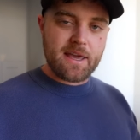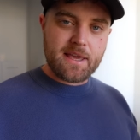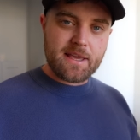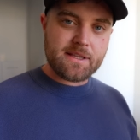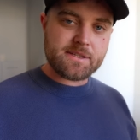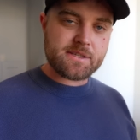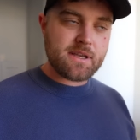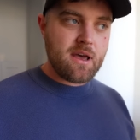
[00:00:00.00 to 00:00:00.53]

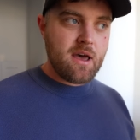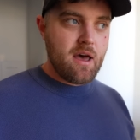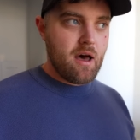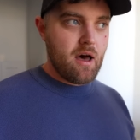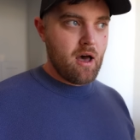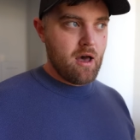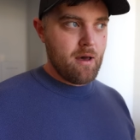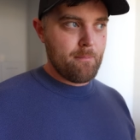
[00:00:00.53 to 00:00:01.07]
His
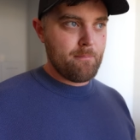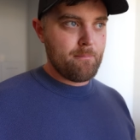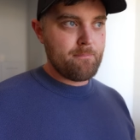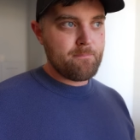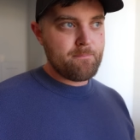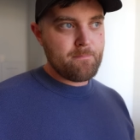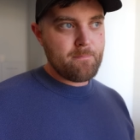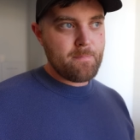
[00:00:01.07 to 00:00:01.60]
um,
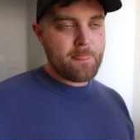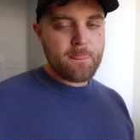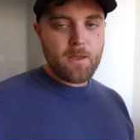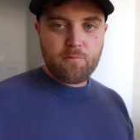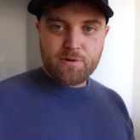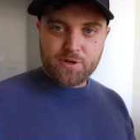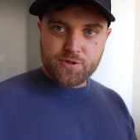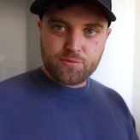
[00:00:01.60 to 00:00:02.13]

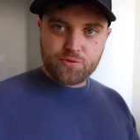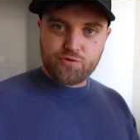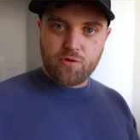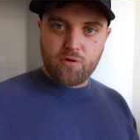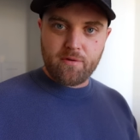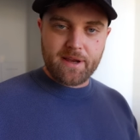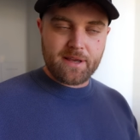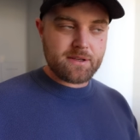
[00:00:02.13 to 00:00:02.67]
original
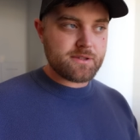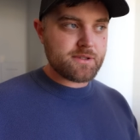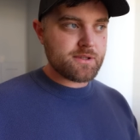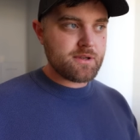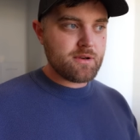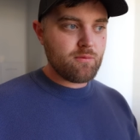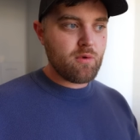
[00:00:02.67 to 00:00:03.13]
drawings